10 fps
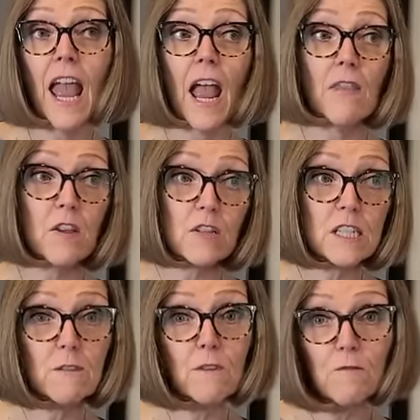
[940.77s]
And there's
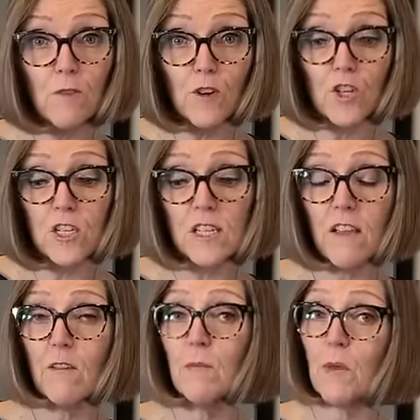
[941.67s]
different versions
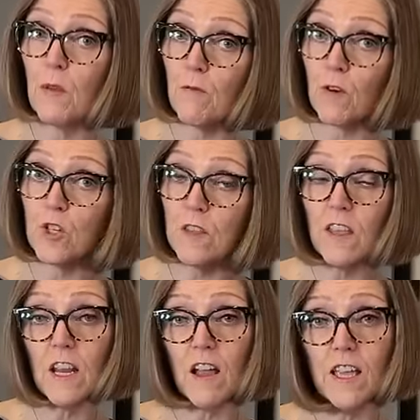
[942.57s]
of it, but the version
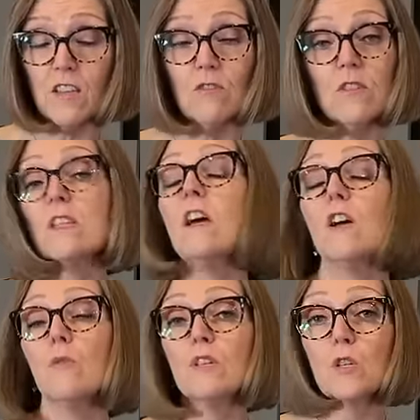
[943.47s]
that I used
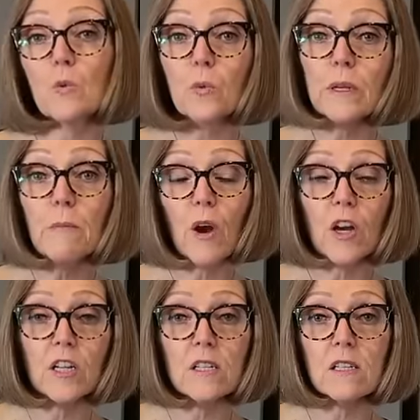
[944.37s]
was 3
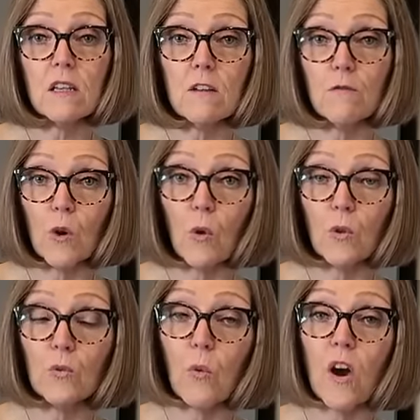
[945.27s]
parts of
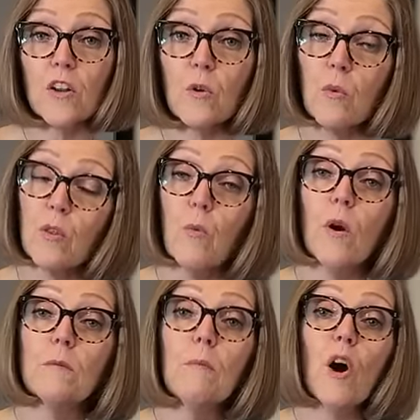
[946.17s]
cold water with
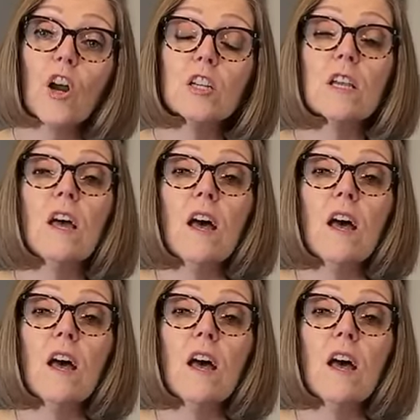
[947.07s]
1 part